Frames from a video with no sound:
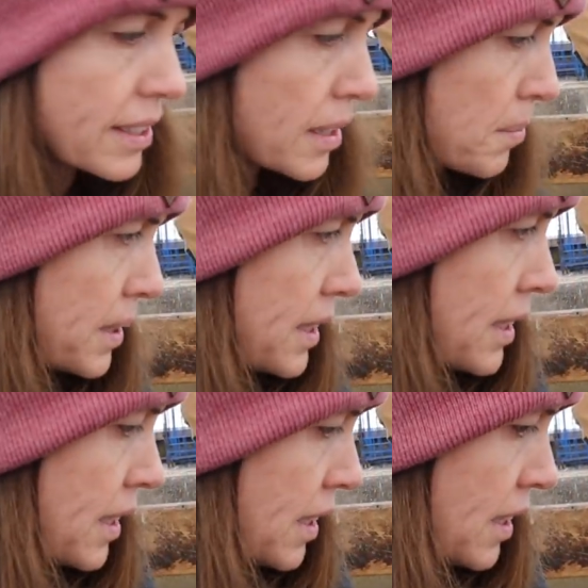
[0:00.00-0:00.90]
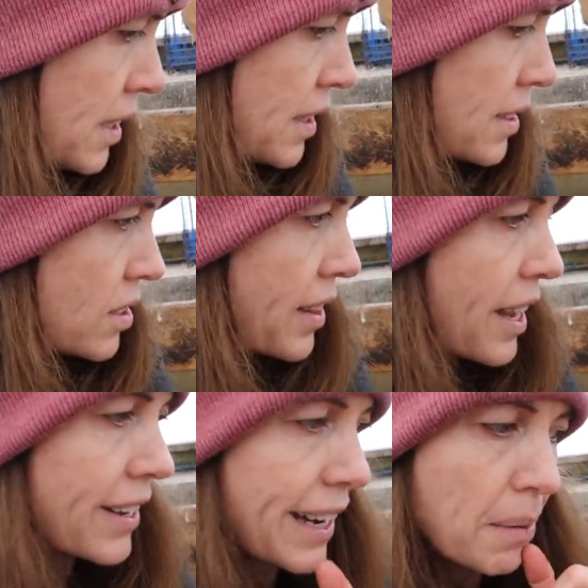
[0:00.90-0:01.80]
them. So
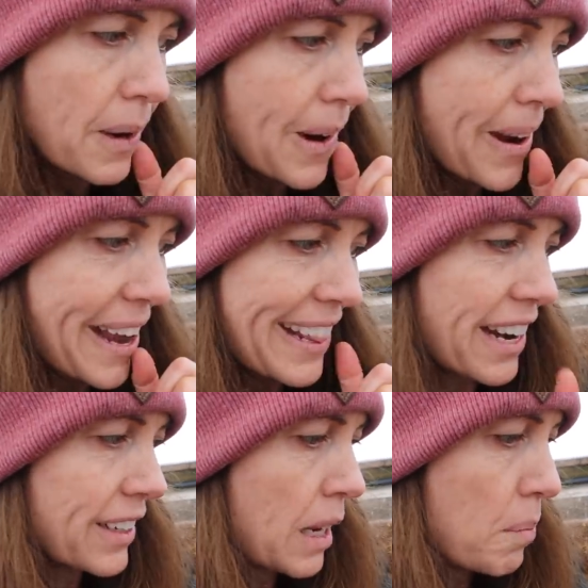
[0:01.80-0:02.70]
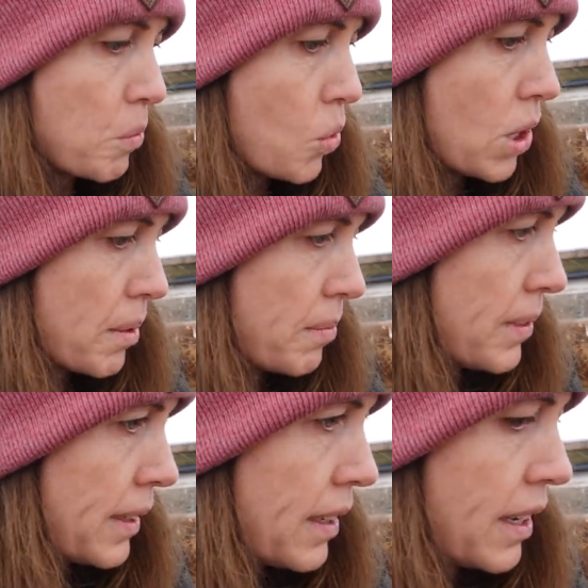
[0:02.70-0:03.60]
that'll get them going. That'll keep them warm.
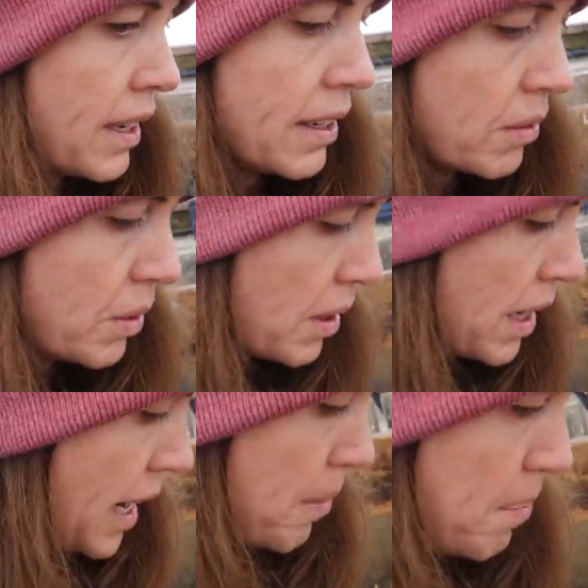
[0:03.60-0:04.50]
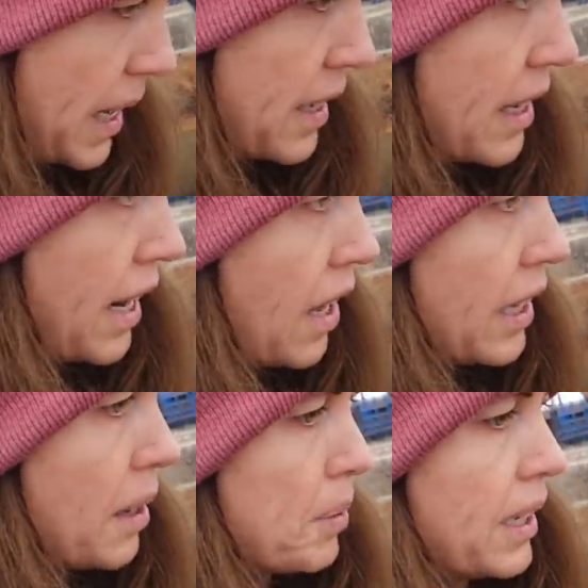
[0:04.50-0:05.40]
We bedded it
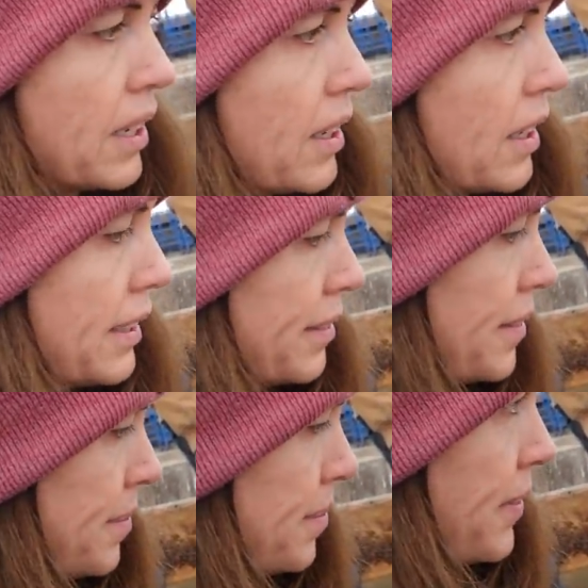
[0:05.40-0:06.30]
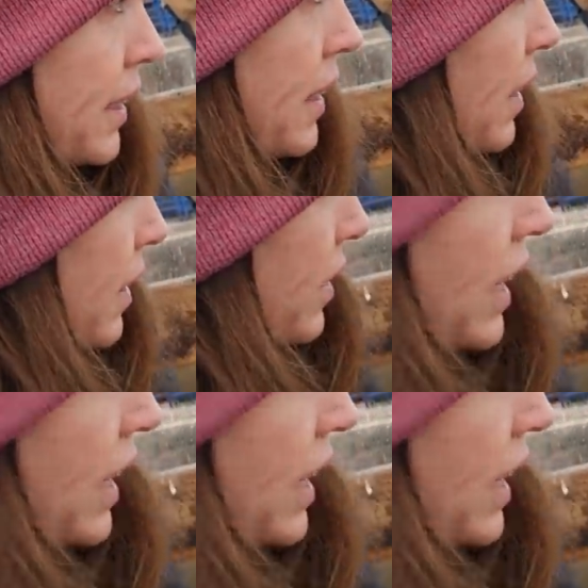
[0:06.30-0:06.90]
all up here, and they're